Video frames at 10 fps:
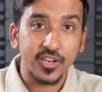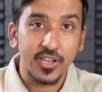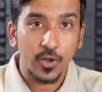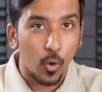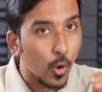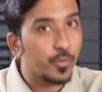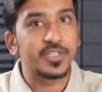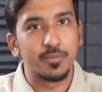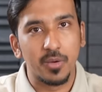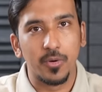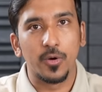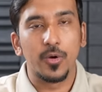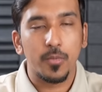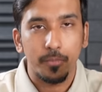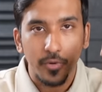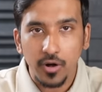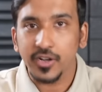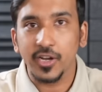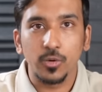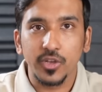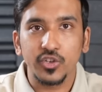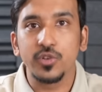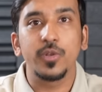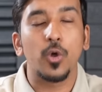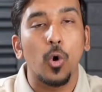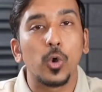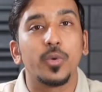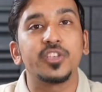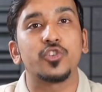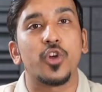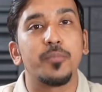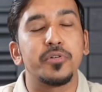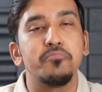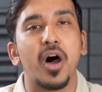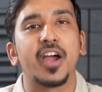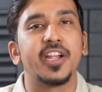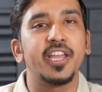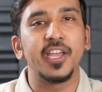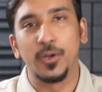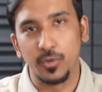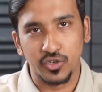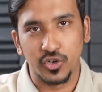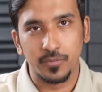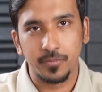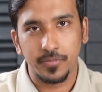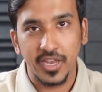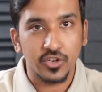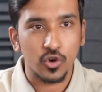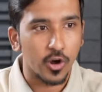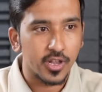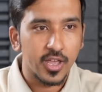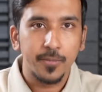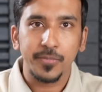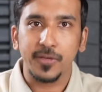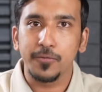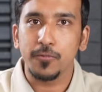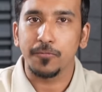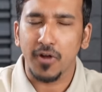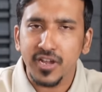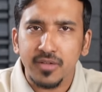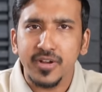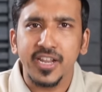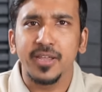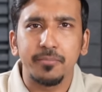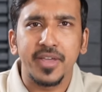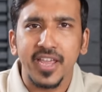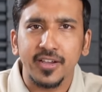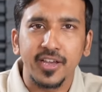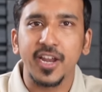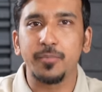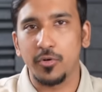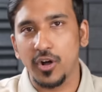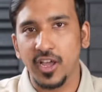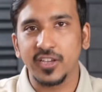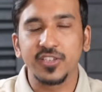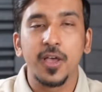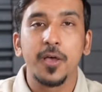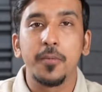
lastly, always remember, product innovation will always trump marketing innovation. In short, if you fundamentally make great products,